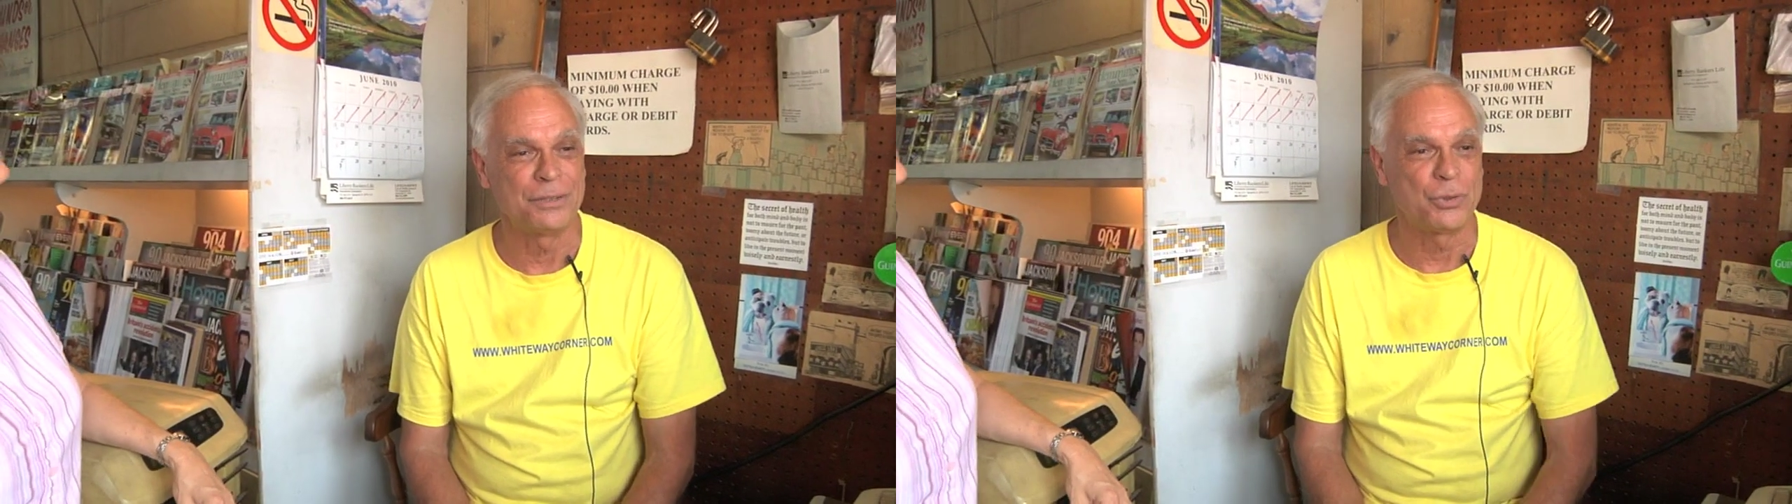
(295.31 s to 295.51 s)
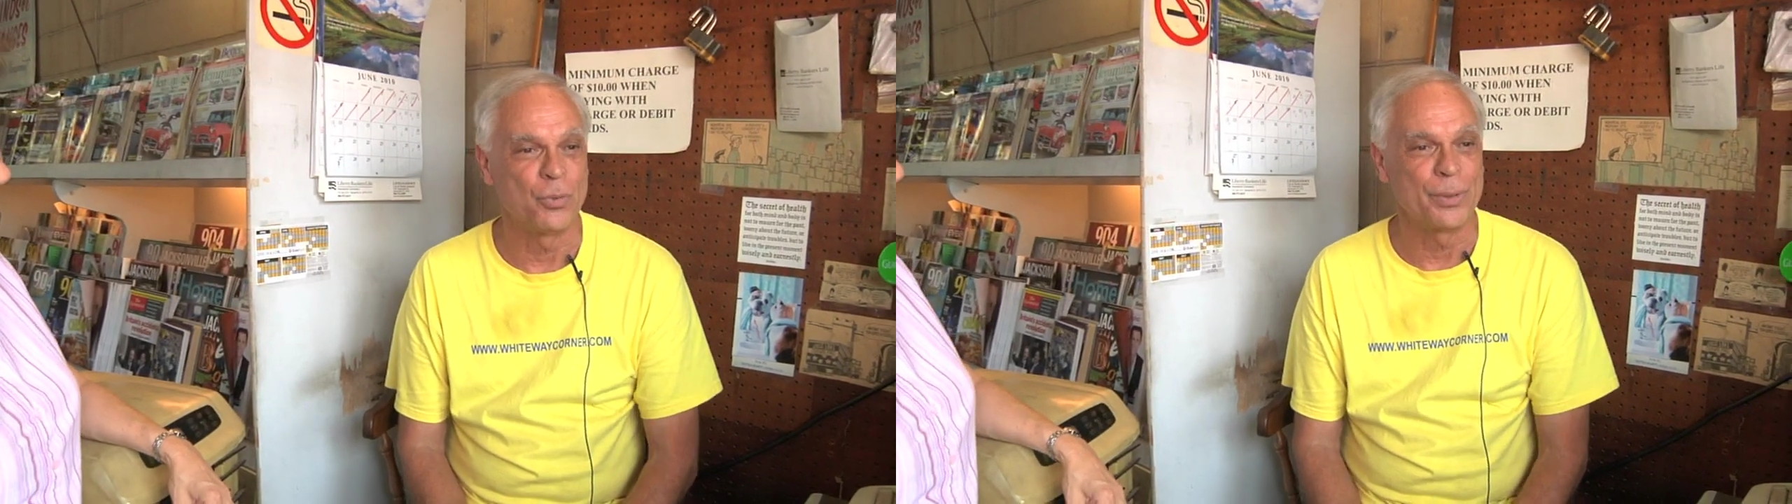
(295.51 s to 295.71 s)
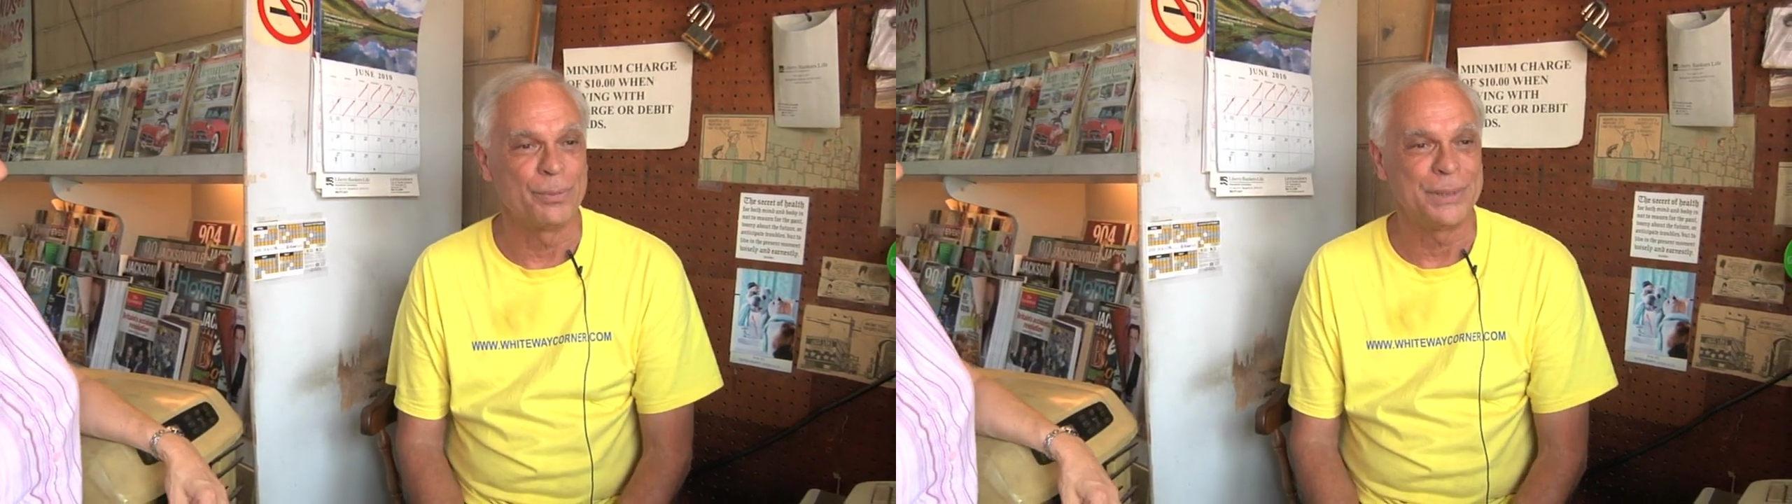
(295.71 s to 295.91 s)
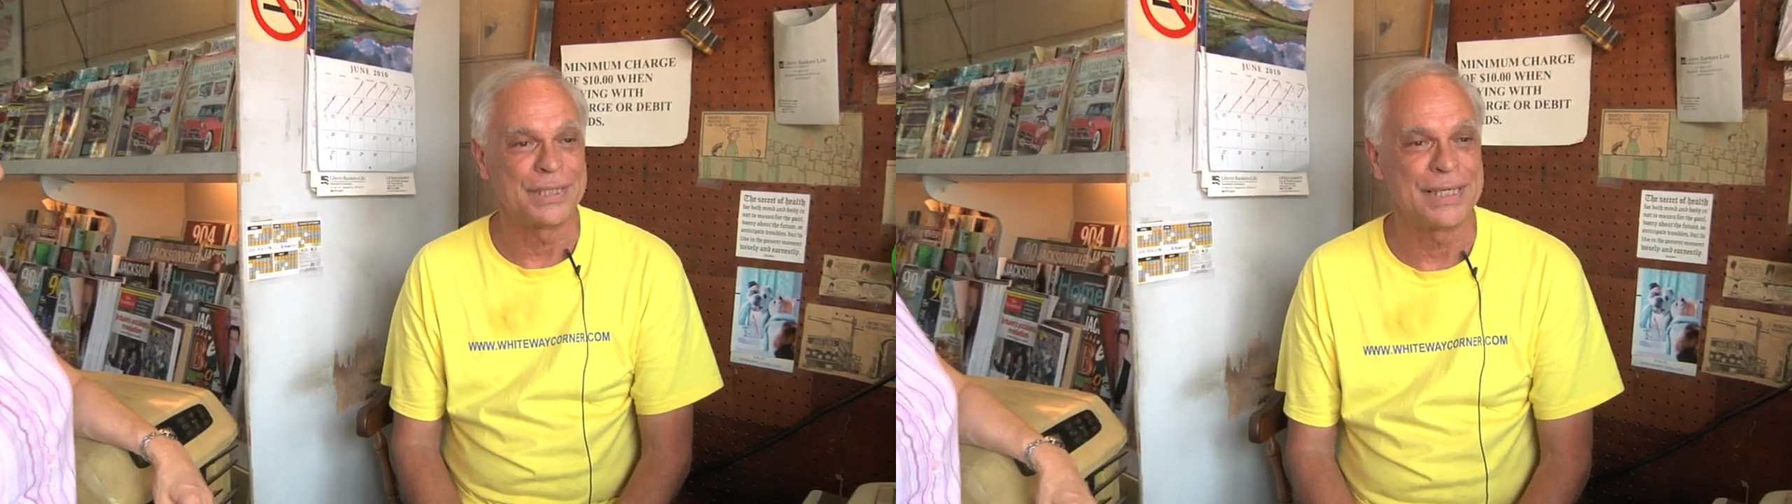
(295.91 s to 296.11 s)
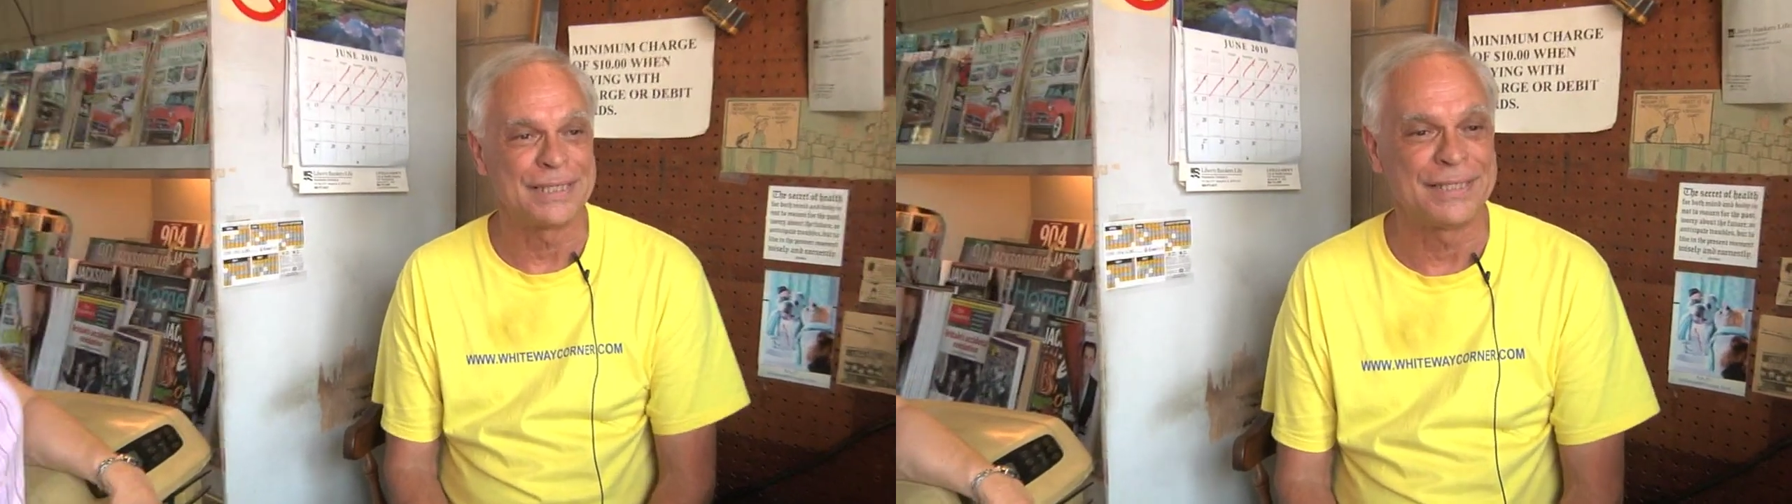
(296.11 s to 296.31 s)
story we used
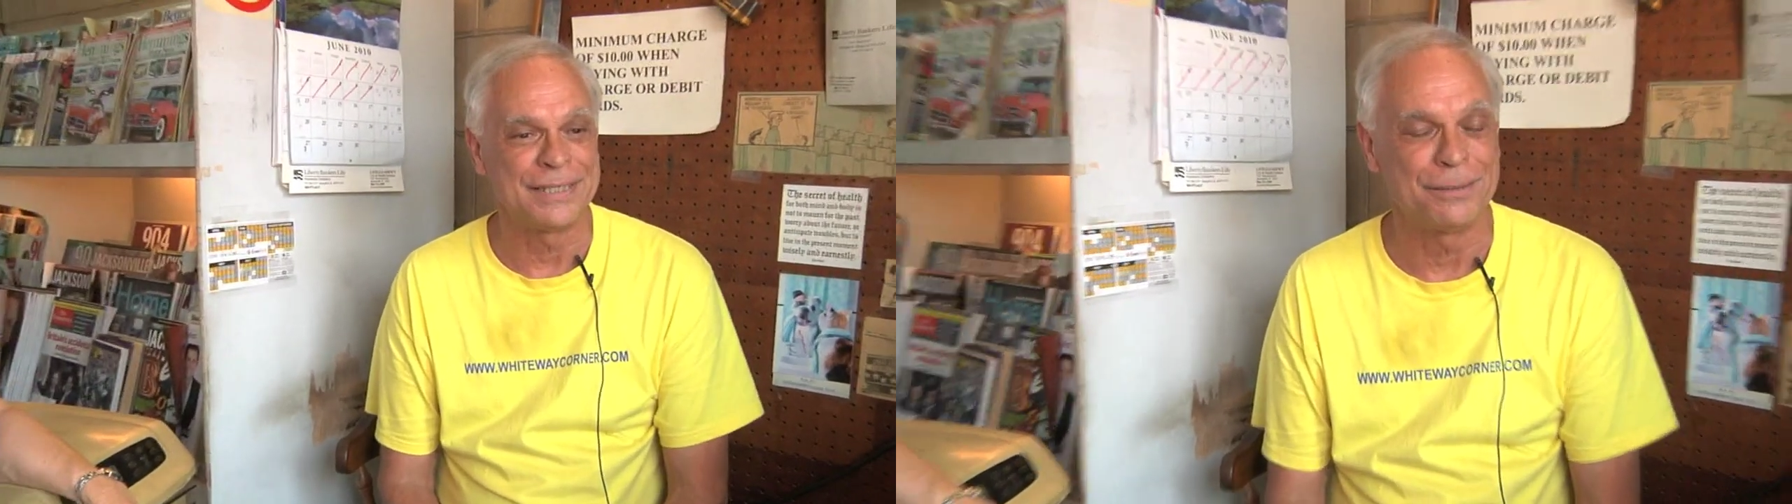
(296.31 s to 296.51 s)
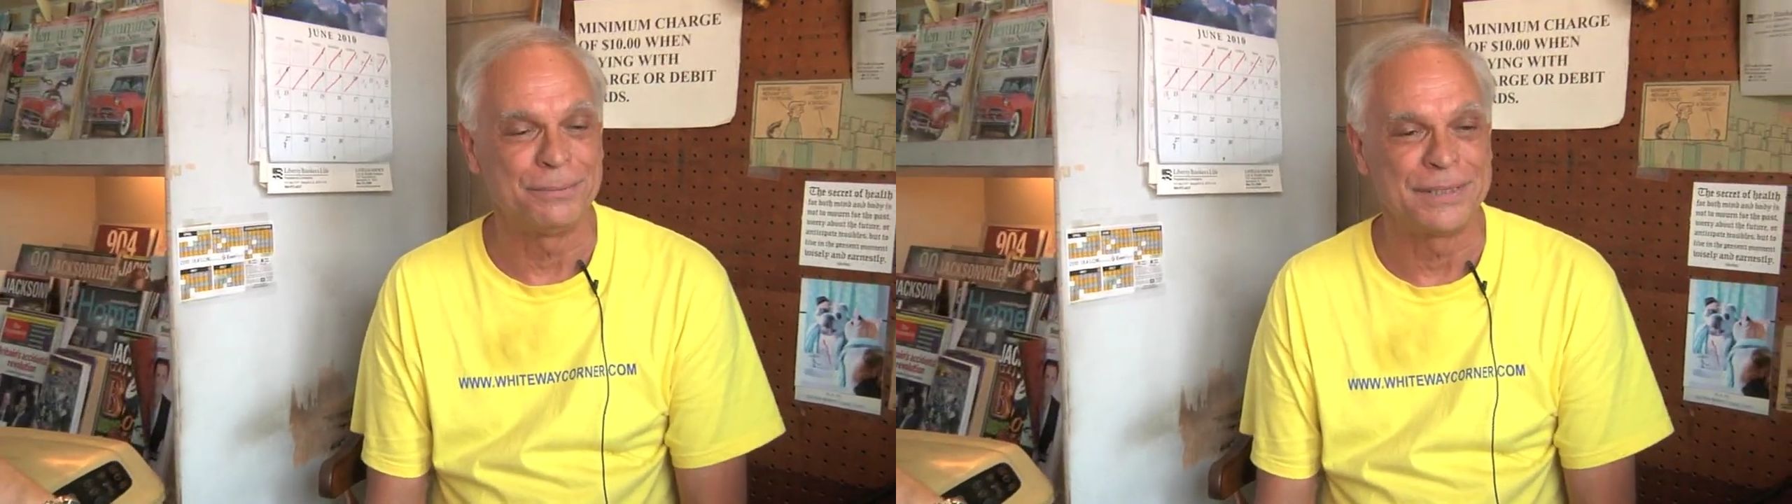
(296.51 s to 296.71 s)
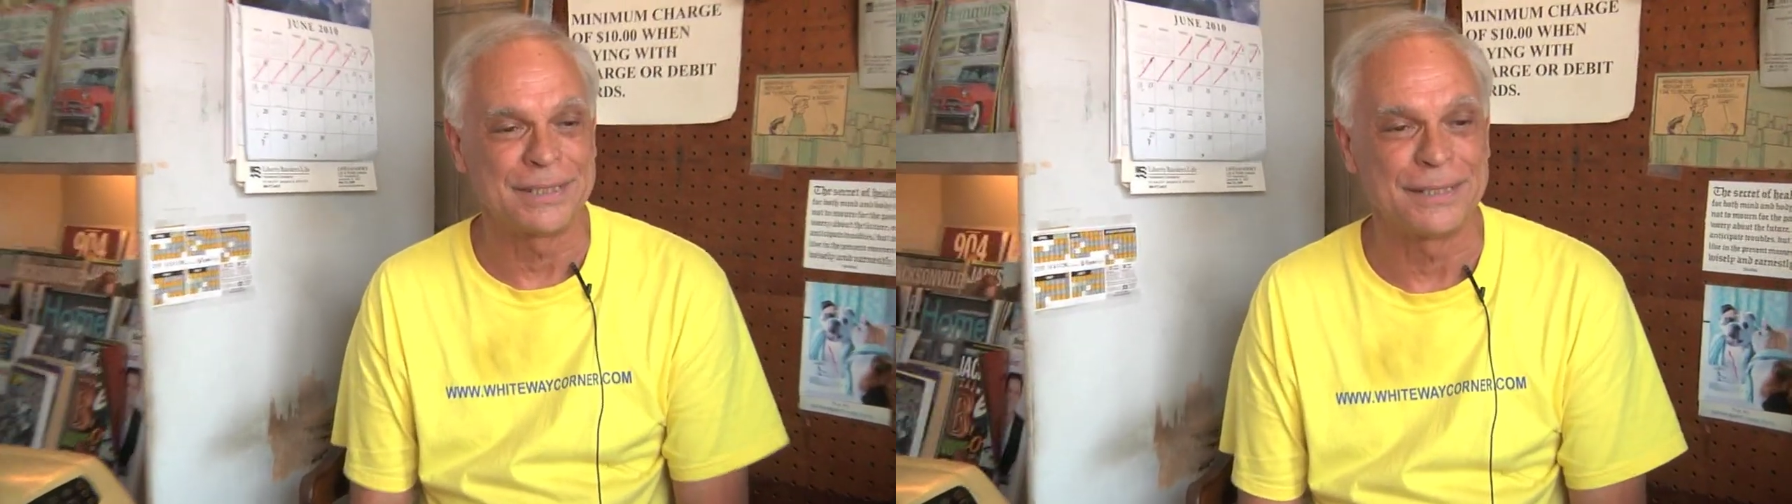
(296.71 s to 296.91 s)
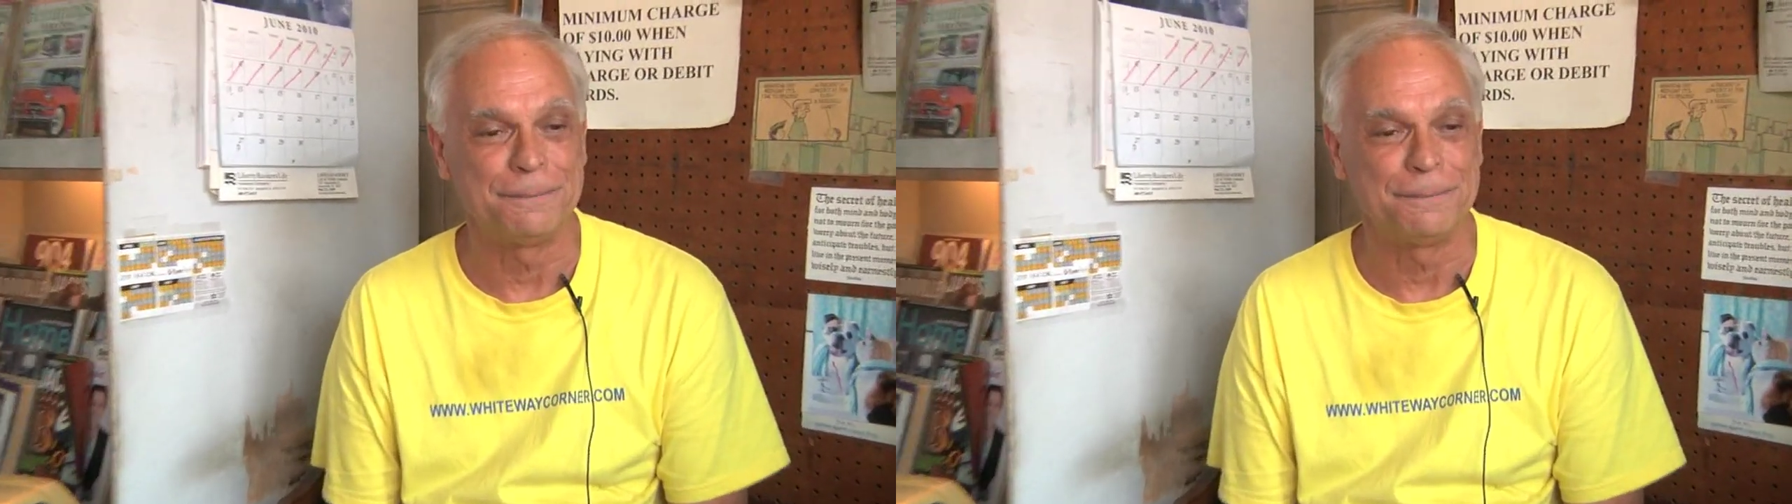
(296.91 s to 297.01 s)
to like to tell was